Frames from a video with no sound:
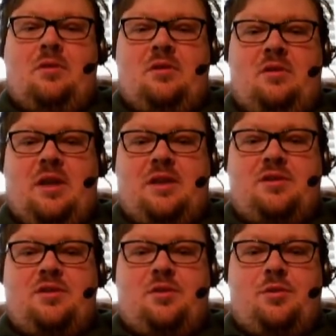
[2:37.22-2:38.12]
let's
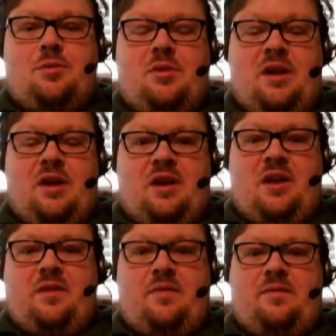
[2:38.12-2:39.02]
do
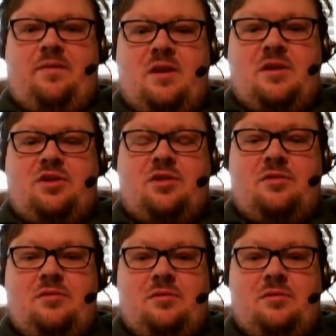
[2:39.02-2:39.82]
a function